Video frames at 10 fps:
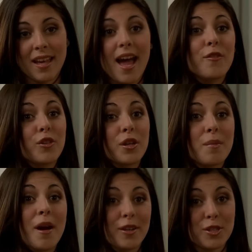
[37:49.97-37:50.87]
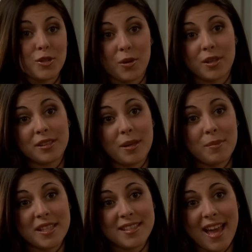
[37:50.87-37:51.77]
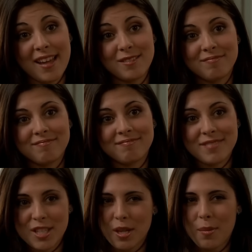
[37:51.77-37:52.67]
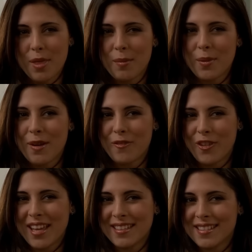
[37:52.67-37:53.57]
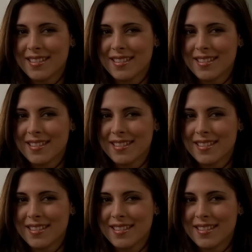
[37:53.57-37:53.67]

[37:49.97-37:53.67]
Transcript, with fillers: revealed in a Talking Sopranos episode in 2021 that Ralphie